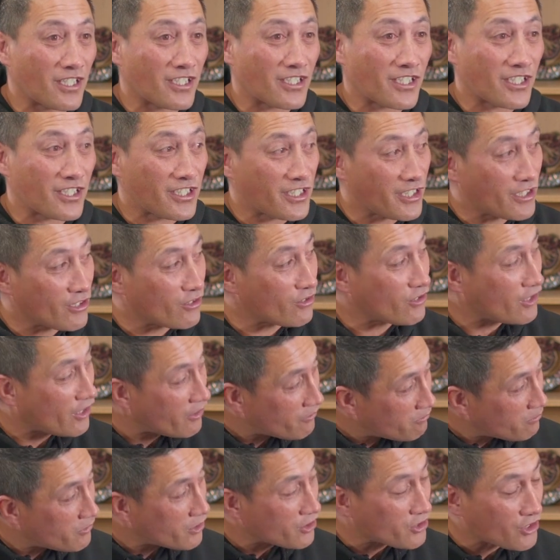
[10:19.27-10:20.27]
I don't need to look over
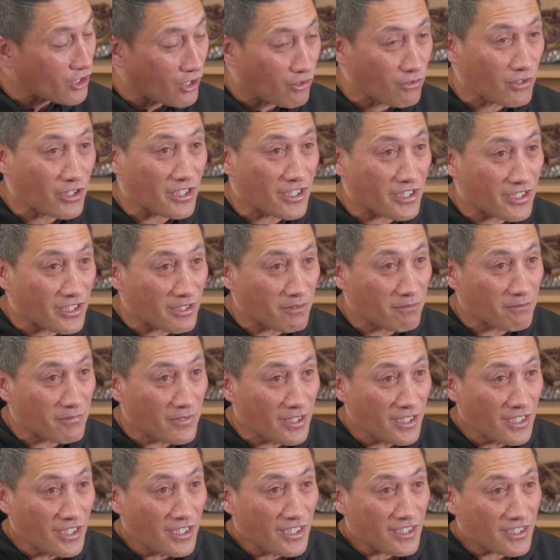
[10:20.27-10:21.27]
my shoulder at them
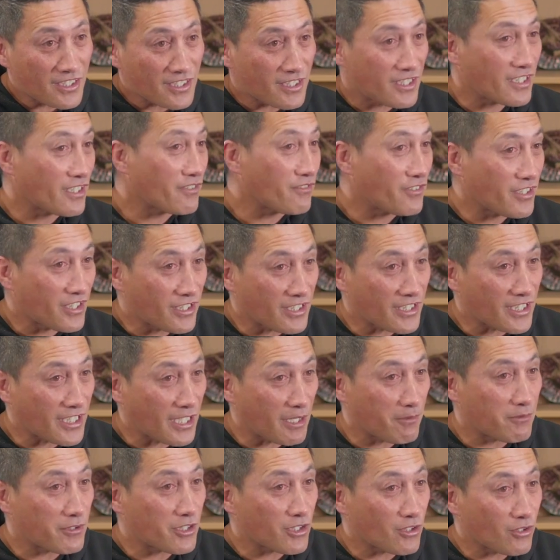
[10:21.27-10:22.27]
to see if they're going to
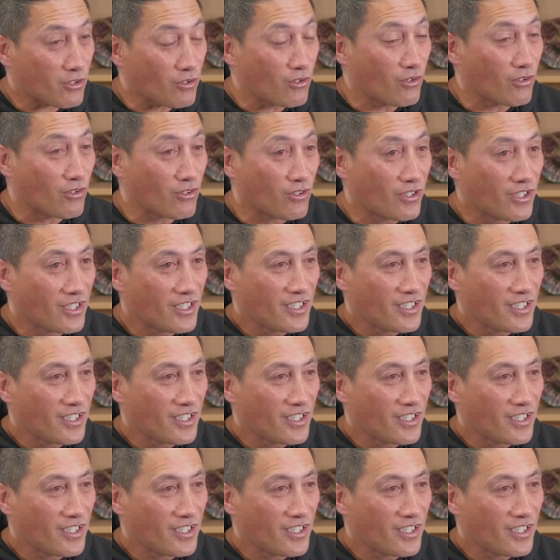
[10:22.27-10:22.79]
come in the door.